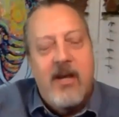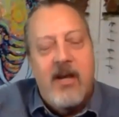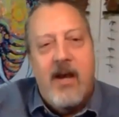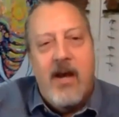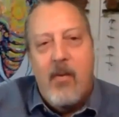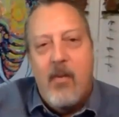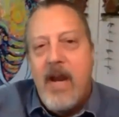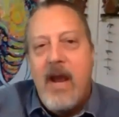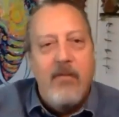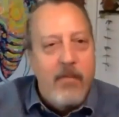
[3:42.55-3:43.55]
when
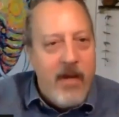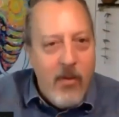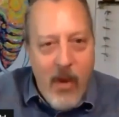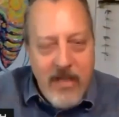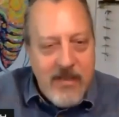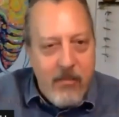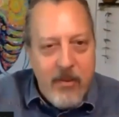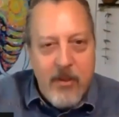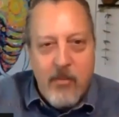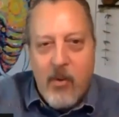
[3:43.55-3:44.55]
everybody wakes up
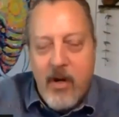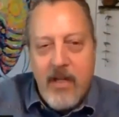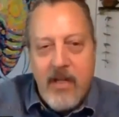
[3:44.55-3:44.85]
in the morning,